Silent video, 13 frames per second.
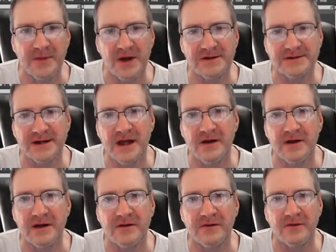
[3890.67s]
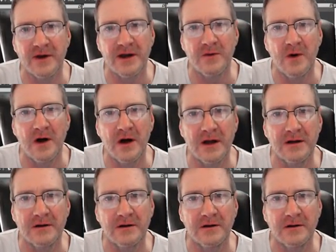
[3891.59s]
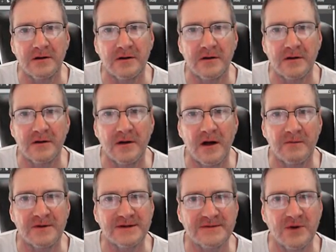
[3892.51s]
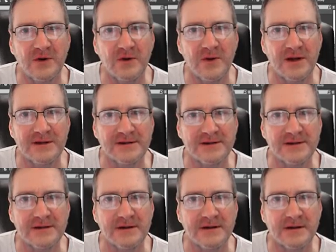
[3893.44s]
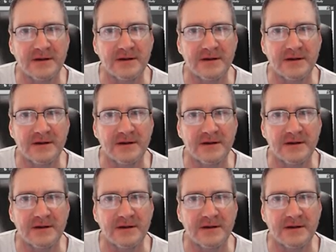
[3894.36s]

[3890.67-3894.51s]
As opposed to going three wide of the smaller ones.